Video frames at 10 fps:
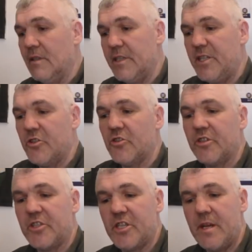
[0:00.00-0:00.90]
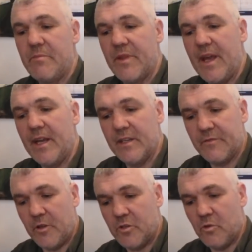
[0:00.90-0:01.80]
This is just a cheap thing, it's
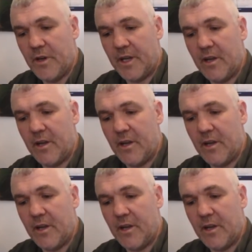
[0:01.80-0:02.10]
the first one I